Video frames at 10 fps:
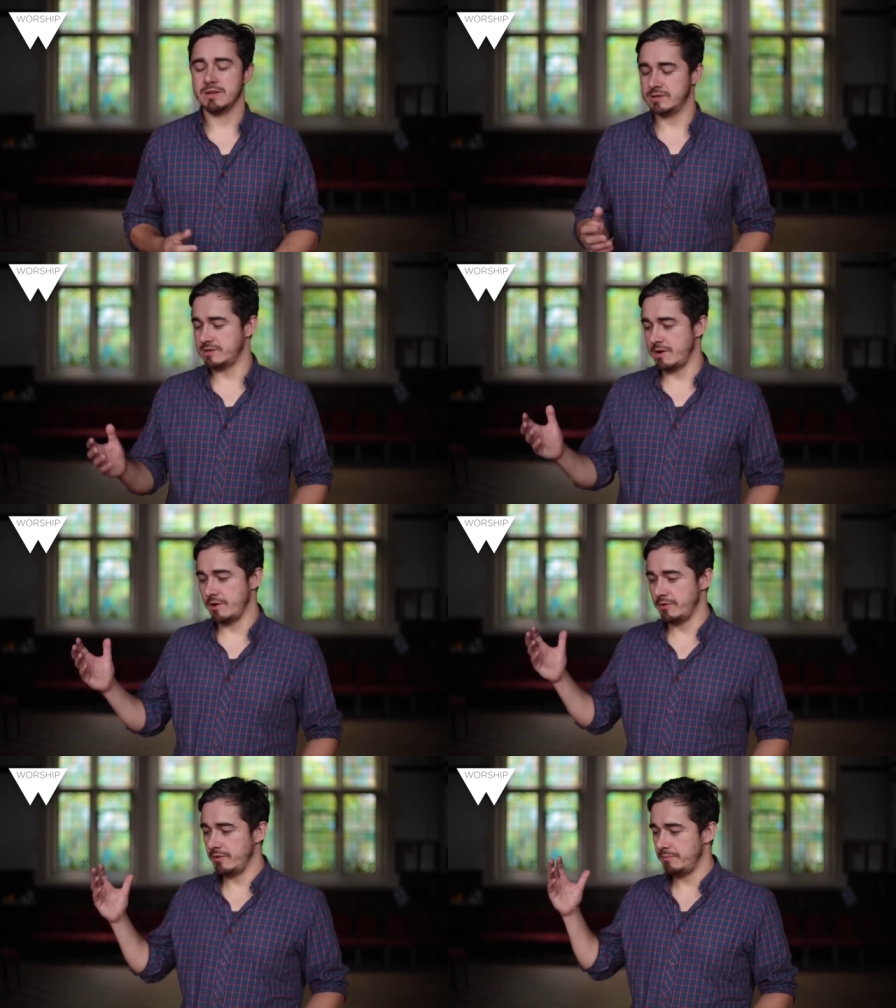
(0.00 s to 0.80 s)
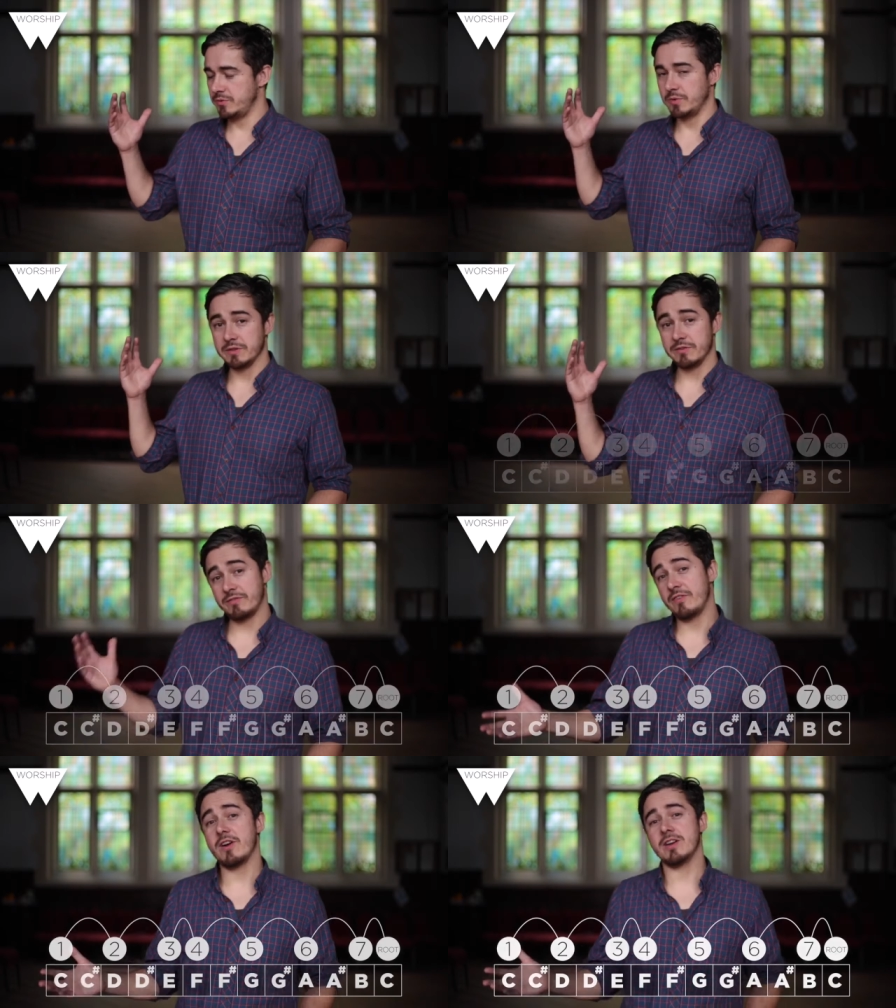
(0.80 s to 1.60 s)
So between the
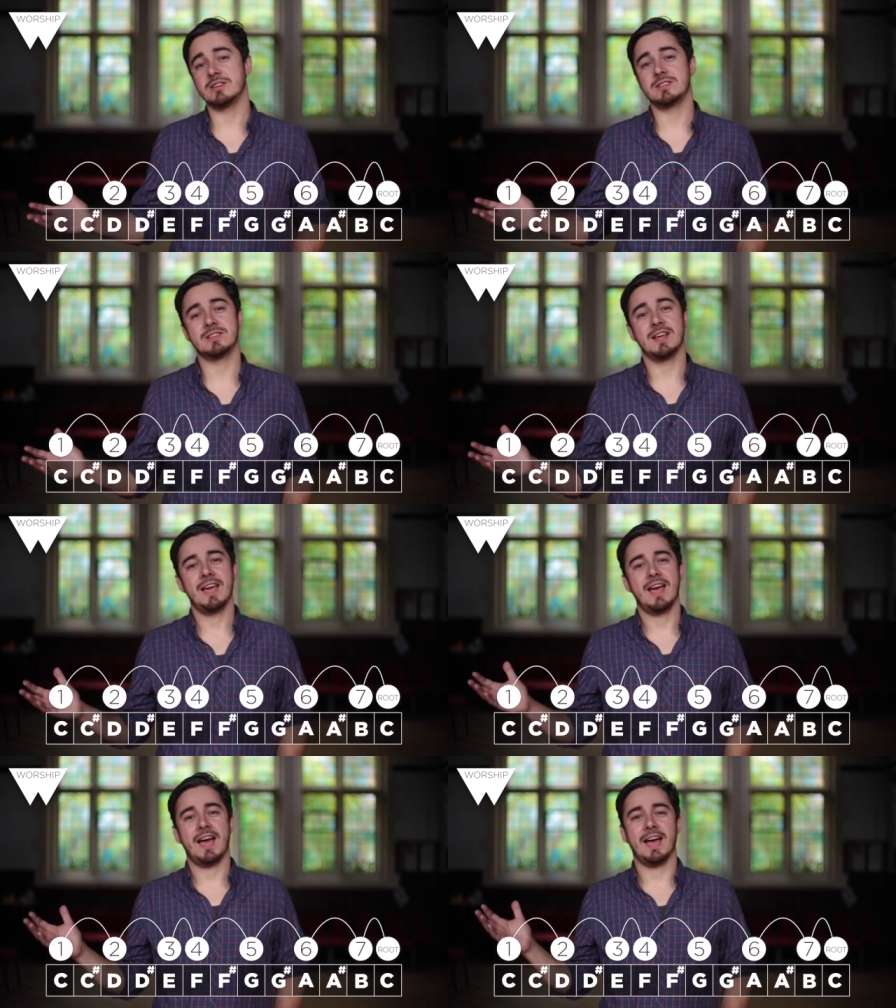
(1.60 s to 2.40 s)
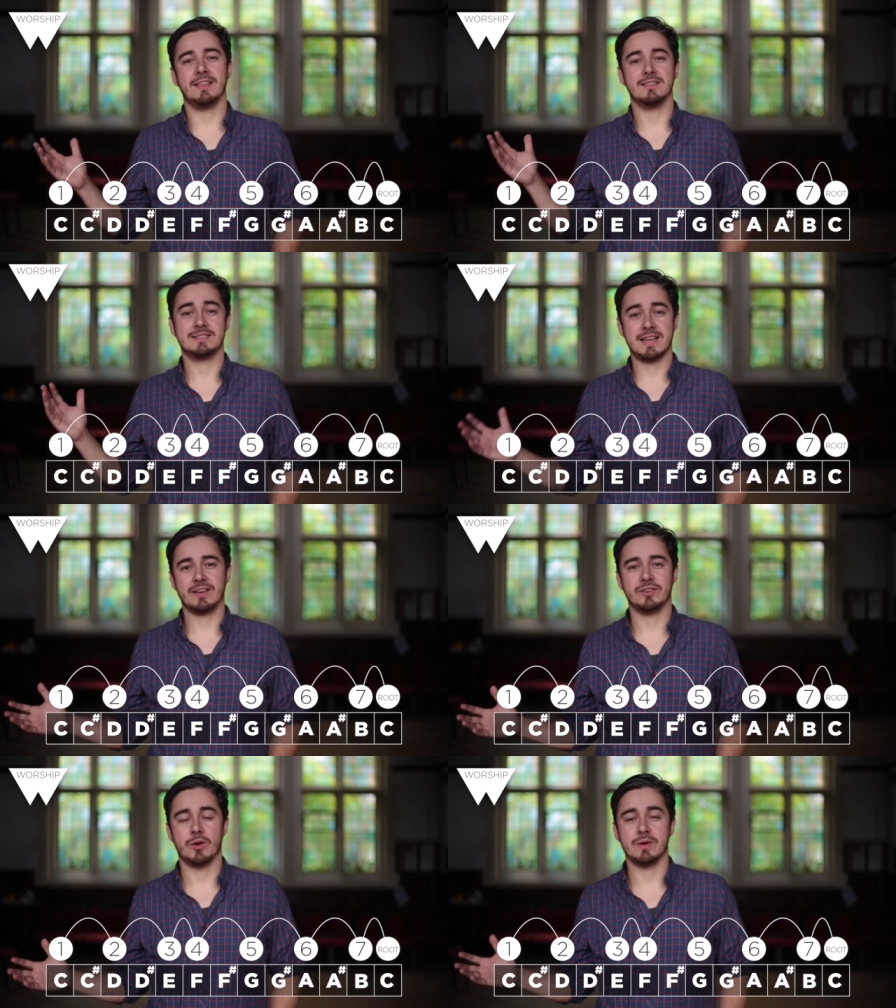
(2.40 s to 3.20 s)
first and the
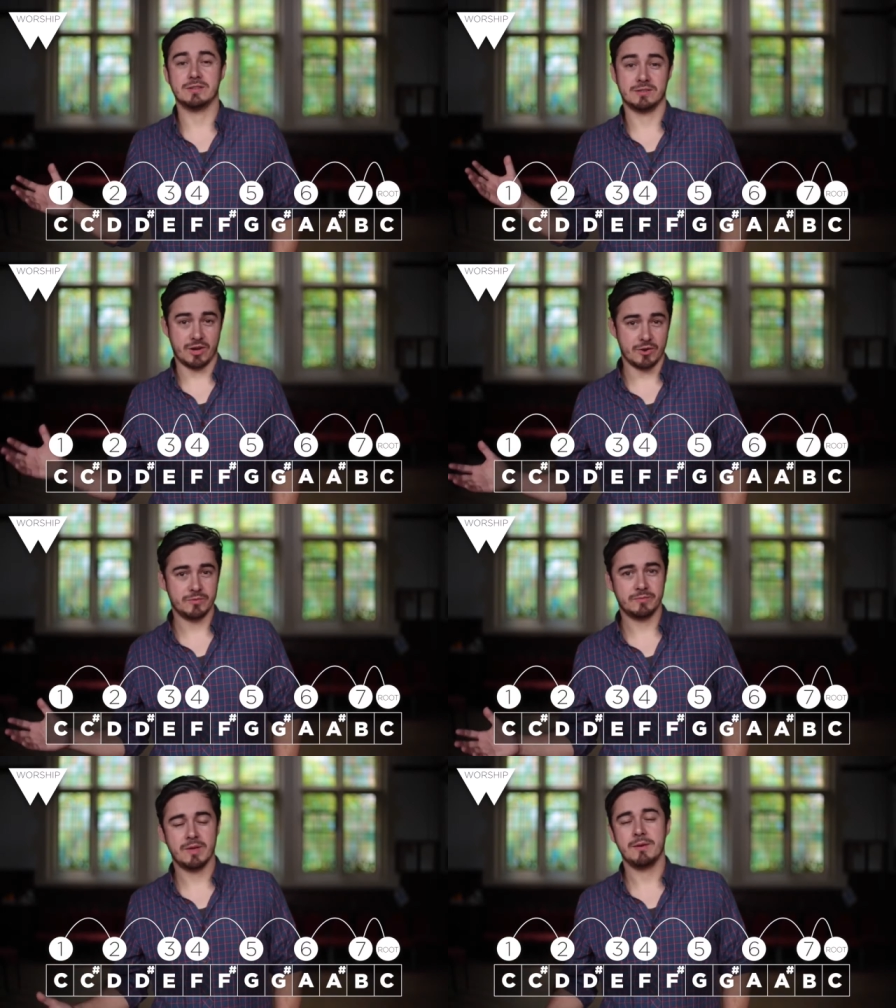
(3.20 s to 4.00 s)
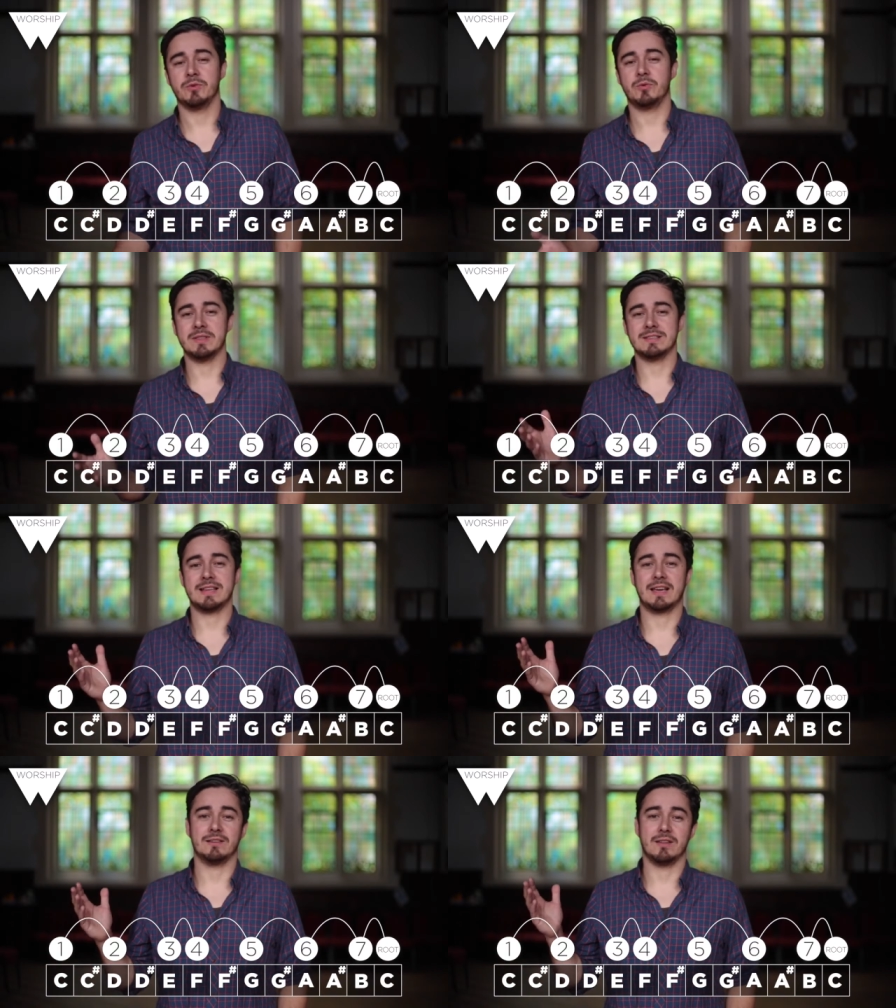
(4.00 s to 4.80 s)
second note, it's a tone. Between the
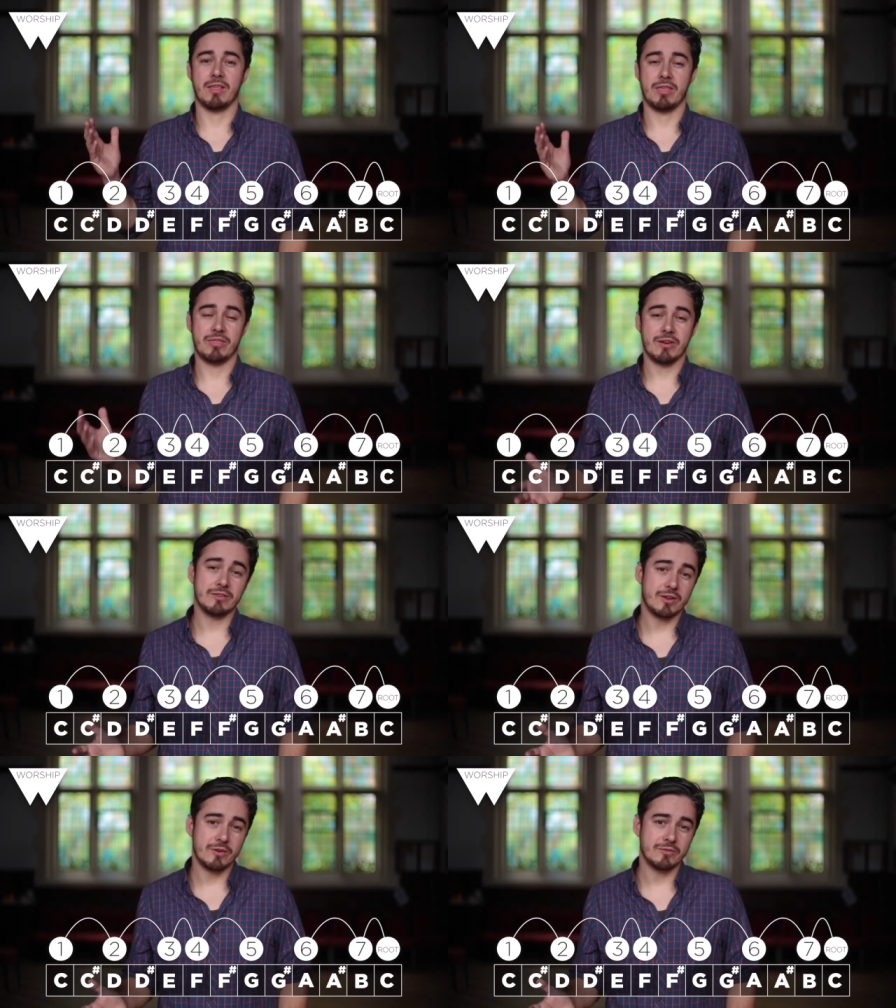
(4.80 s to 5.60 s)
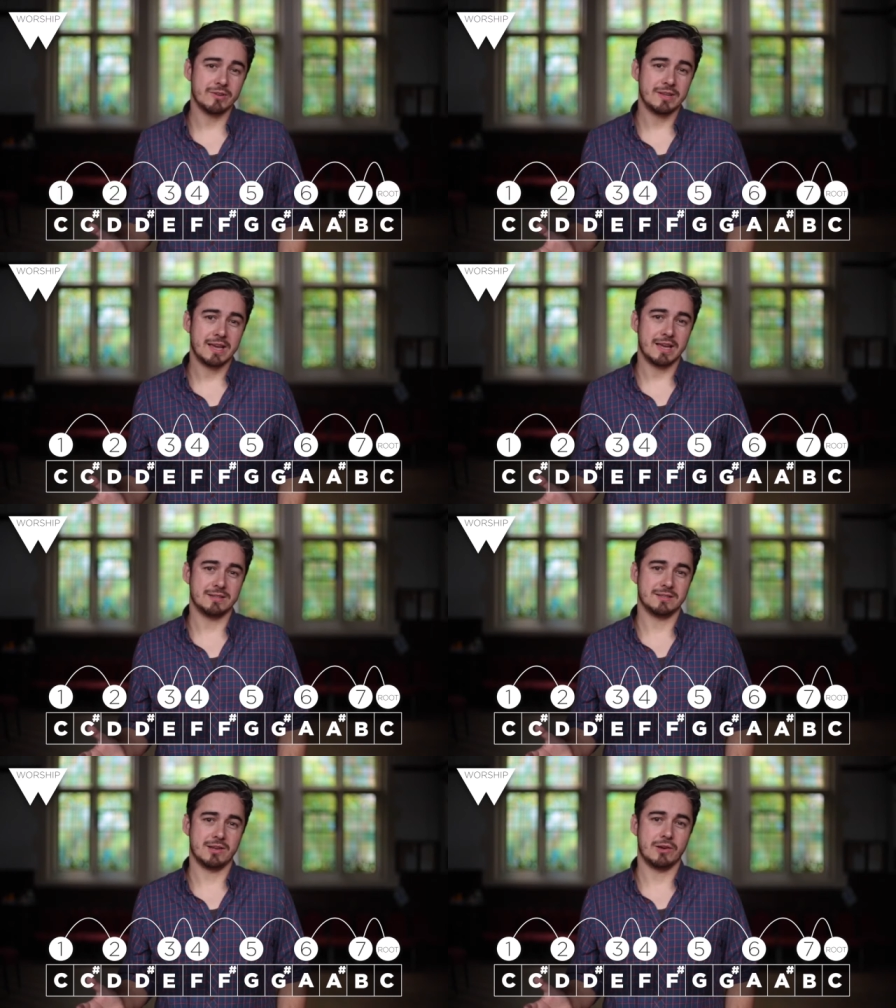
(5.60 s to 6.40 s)
second and the third note,
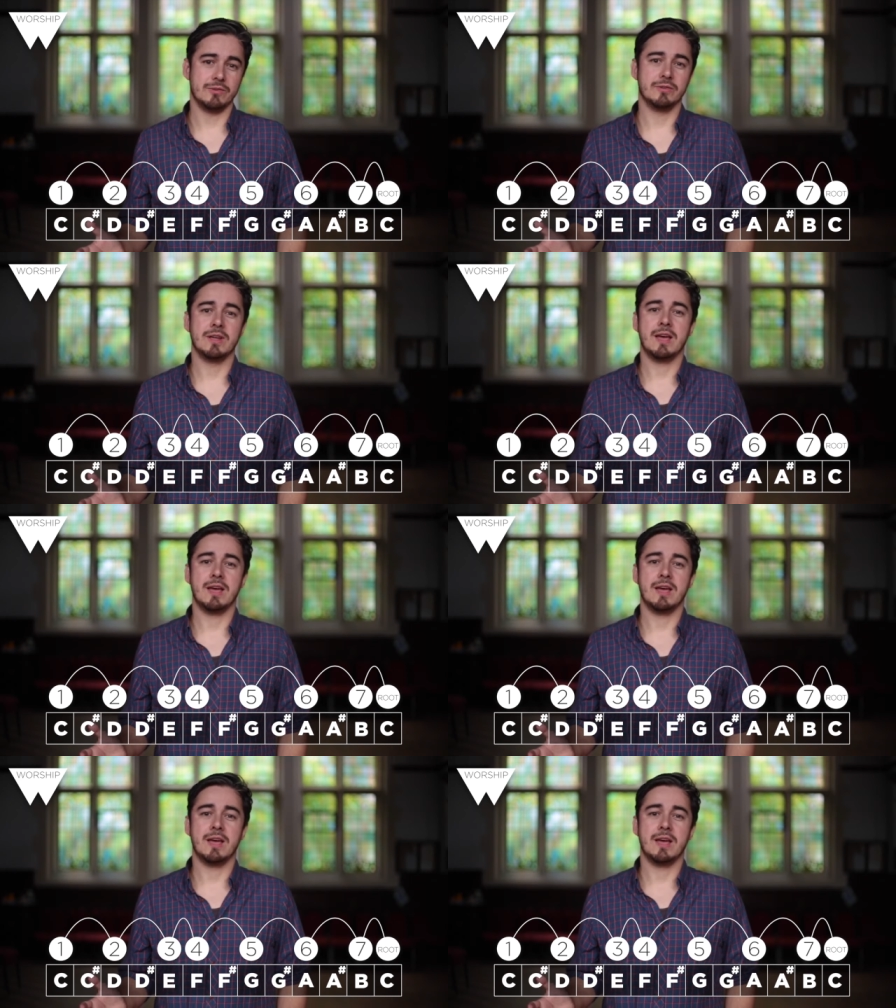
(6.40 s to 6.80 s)
it's a tone.